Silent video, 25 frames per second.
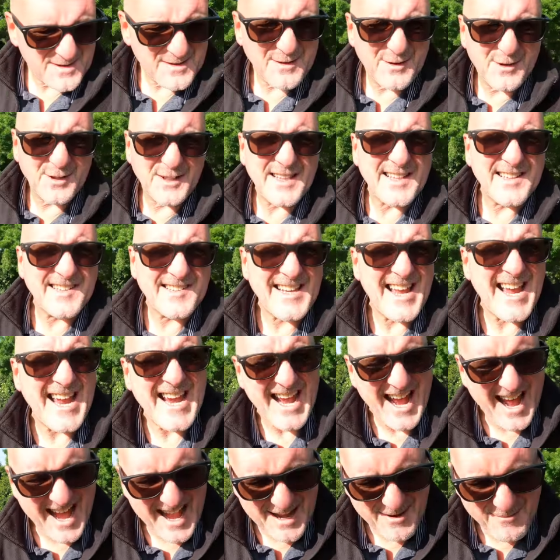Could this
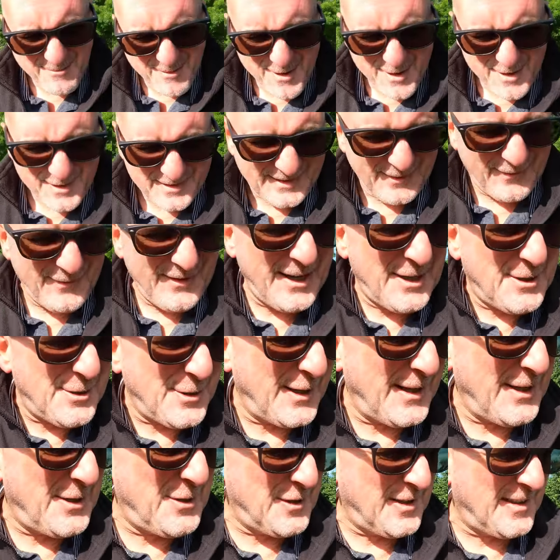day get any worse? I've
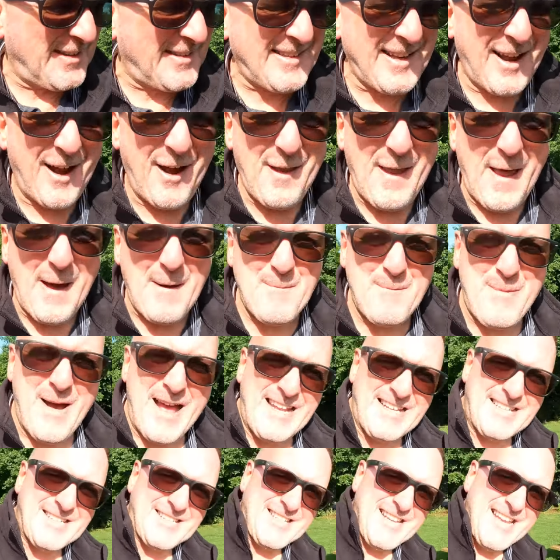literally just sat on that
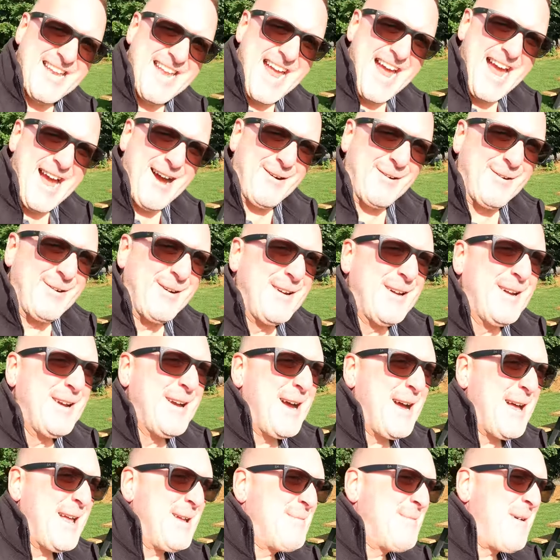bench now
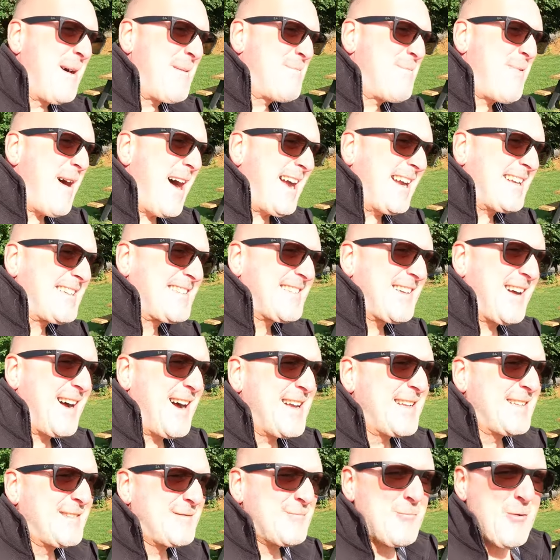and my
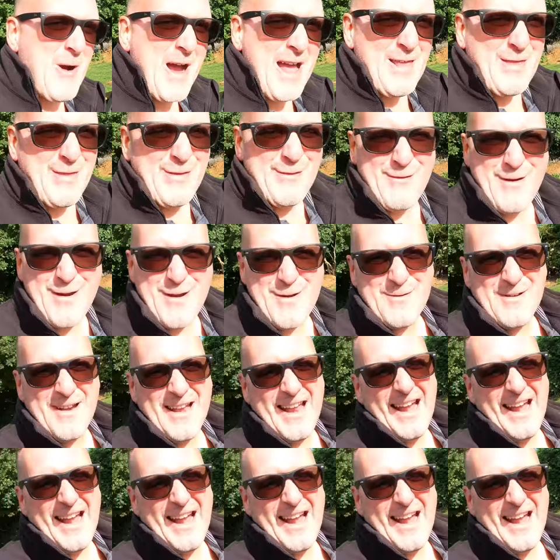backside's wet through